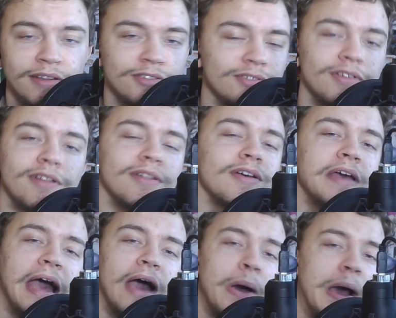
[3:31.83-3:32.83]
Just look at
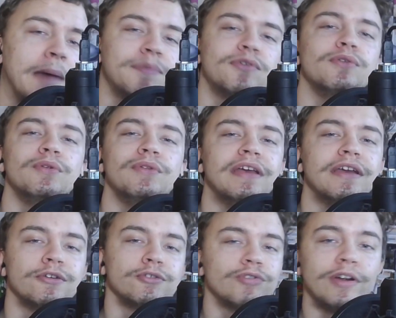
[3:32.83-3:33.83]
how absolutely
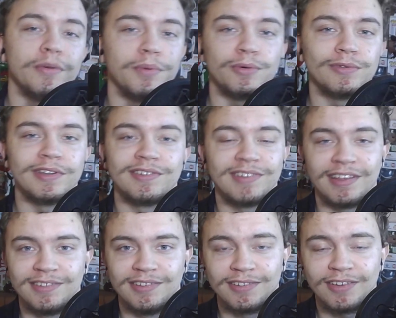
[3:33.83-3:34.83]
incredible this
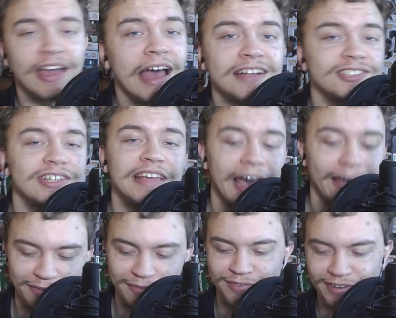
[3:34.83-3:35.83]
set is. I actually
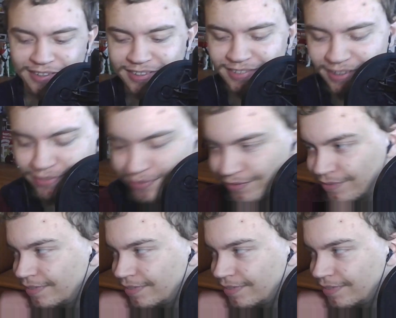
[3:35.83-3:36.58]
have it, funny enough.